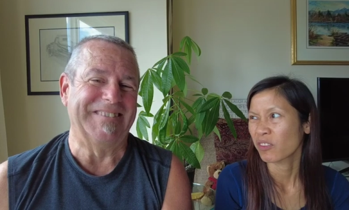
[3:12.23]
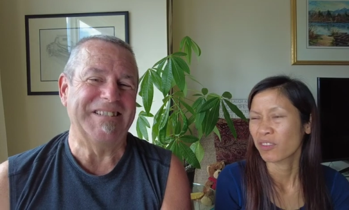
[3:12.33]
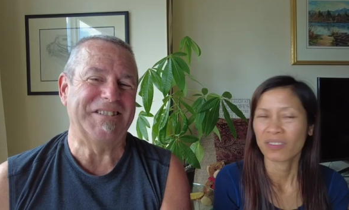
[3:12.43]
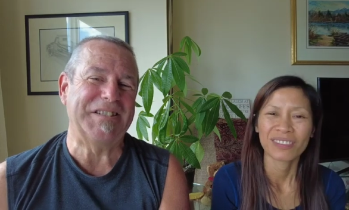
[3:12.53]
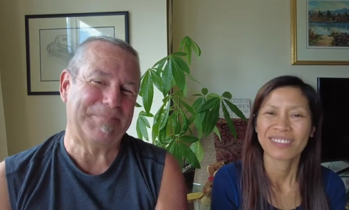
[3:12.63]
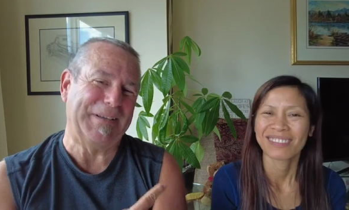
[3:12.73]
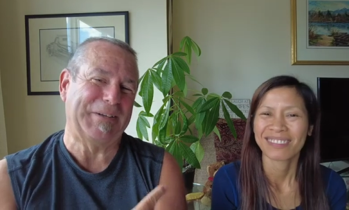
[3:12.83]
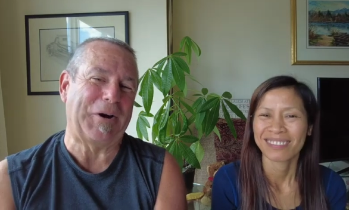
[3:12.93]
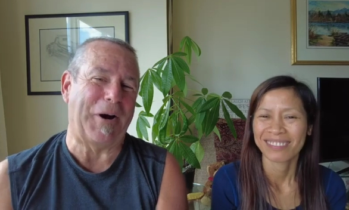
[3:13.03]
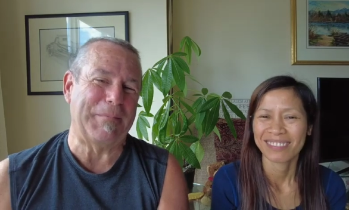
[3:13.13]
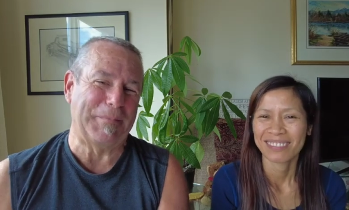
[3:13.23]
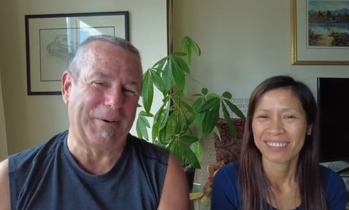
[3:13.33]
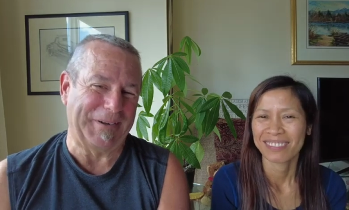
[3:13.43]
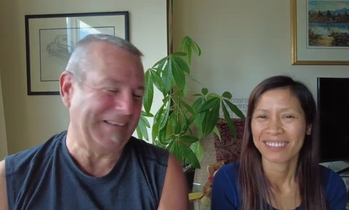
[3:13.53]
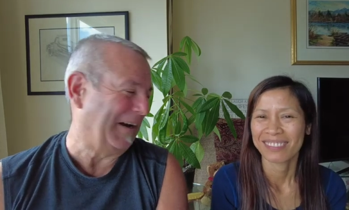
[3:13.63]
Speaker 1: she's being calm
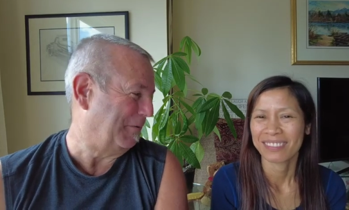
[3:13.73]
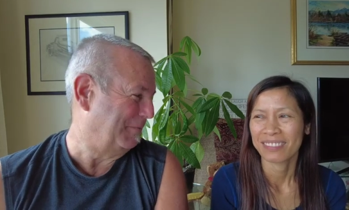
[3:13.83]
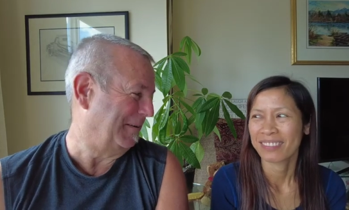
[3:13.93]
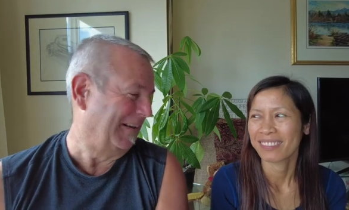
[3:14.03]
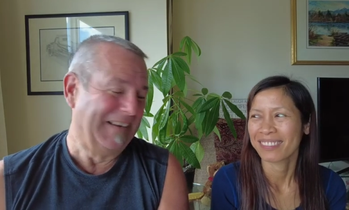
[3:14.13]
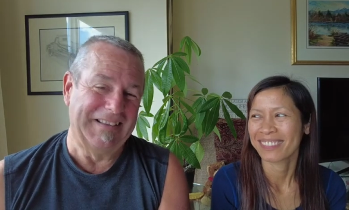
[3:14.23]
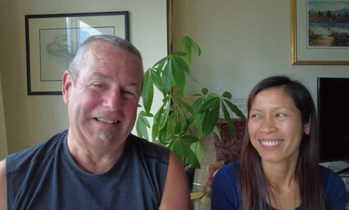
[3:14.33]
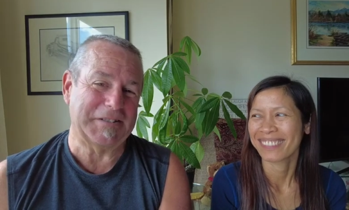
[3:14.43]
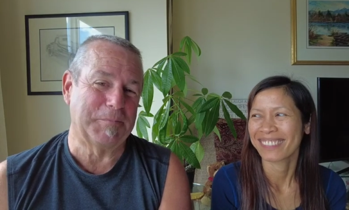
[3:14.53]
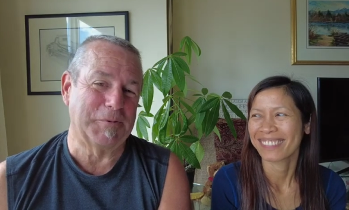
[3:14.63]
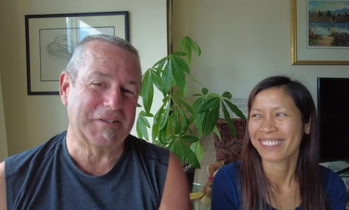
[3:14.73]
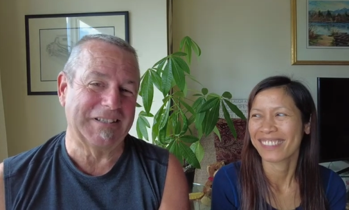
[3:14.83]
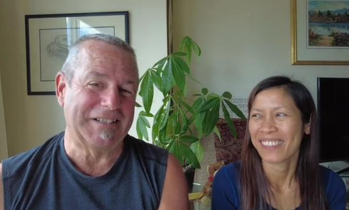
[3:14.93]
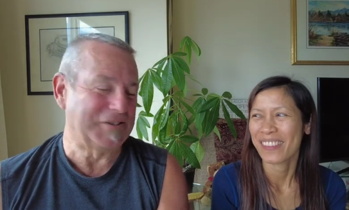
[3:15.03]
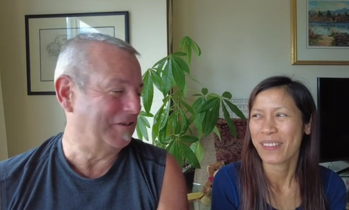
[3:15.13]
about it now, but that's mostly
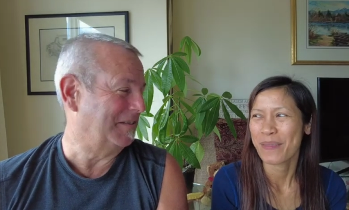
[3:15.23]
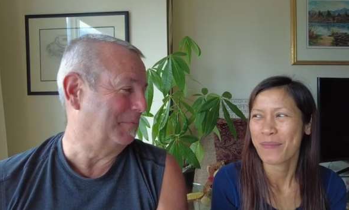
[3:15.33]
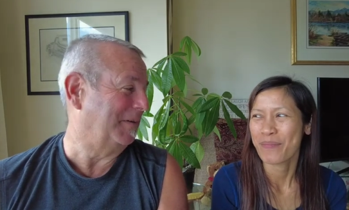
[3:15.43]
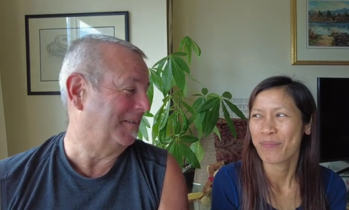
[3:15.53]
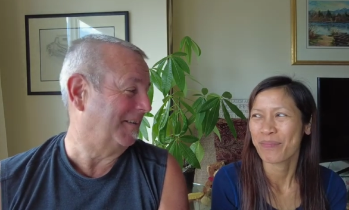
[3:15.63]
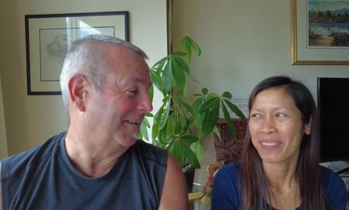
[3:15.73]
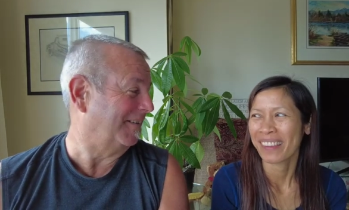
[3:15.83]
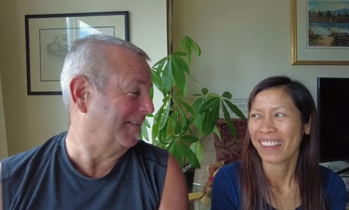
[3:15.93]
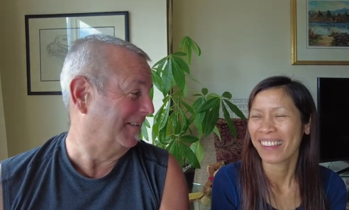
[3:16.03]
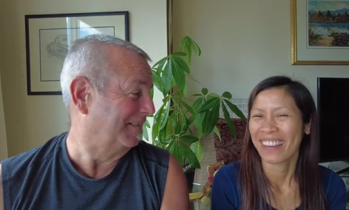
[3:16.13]
because she's a bit tired.